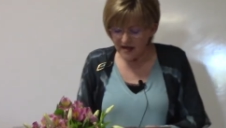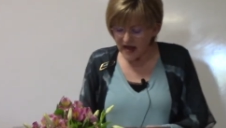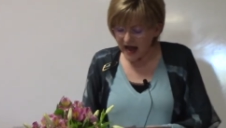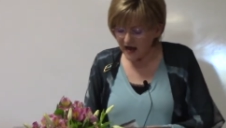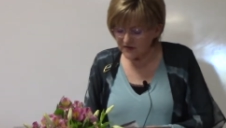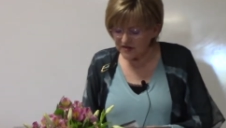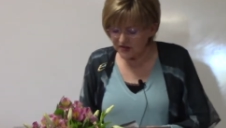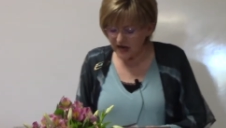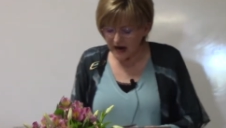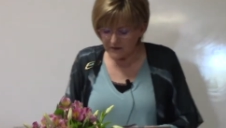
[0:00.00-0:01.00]
how did
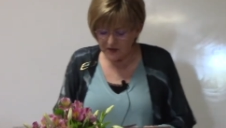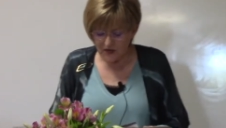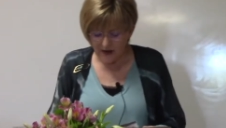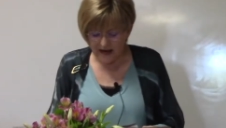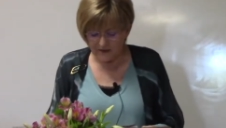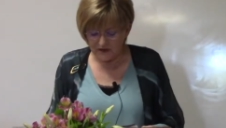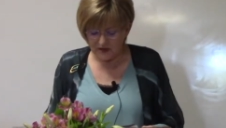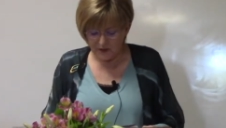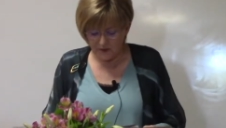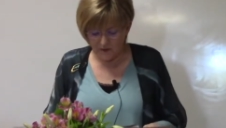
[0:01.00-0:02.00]
you, how were you able
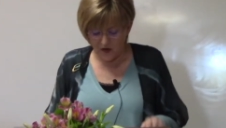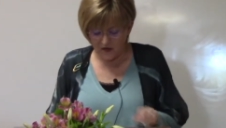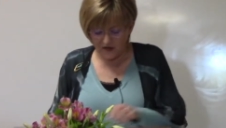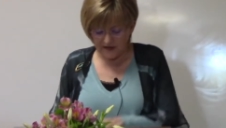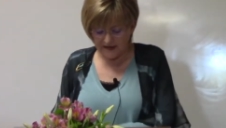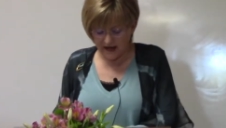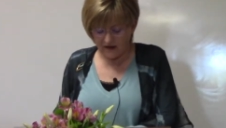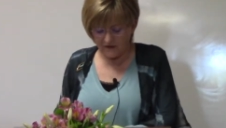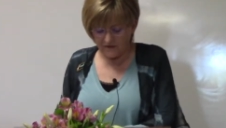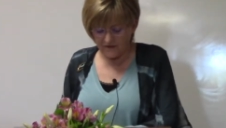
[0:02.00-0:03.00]
to promote
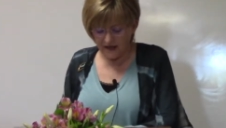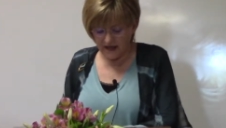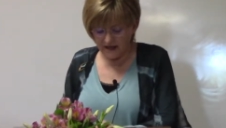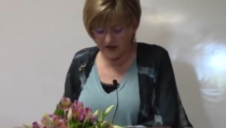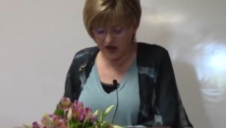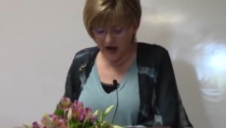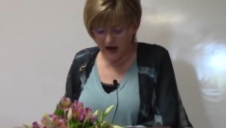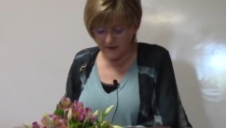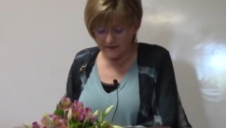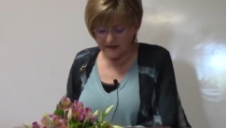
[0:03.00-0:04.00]
yourself in
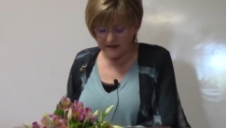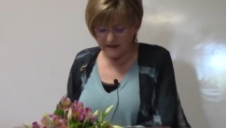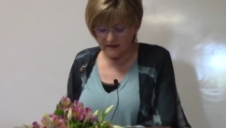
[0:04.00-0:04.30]
jobs?